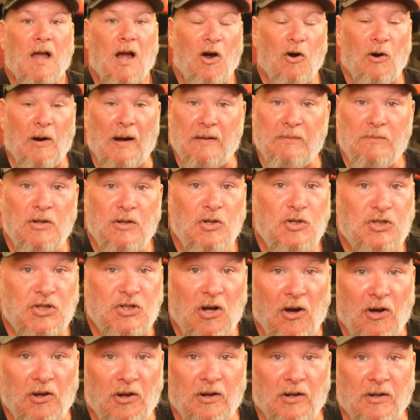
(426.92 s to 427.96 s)
All right, you
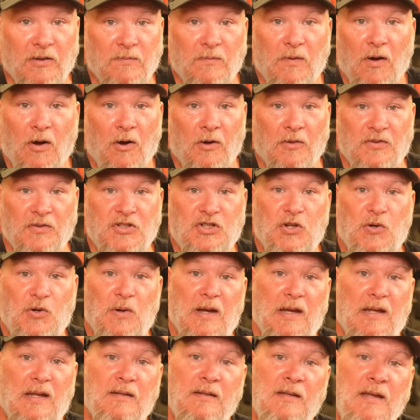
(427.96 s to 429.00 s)
saw it on, on the
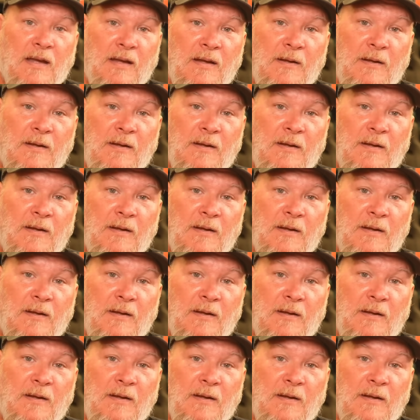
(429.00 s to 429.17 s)
screen.